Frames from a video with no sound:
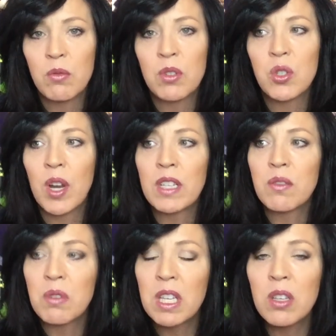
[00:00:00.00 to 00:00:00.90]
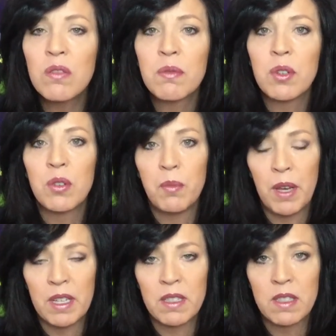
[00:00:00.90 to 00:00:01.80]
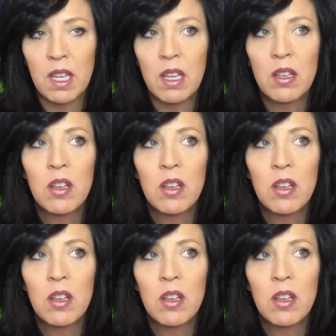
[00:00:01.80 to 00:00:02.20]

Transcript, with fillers: who are trying to heal from codependency